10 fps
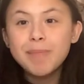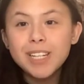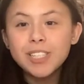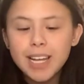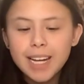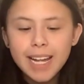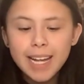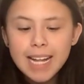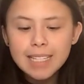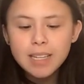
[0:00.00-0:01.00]
bullet journaling,
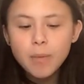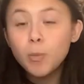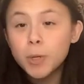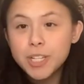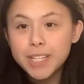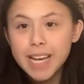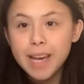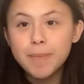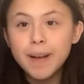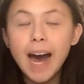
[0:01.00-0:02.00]
get some washi
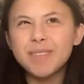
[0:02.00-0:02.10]
tape,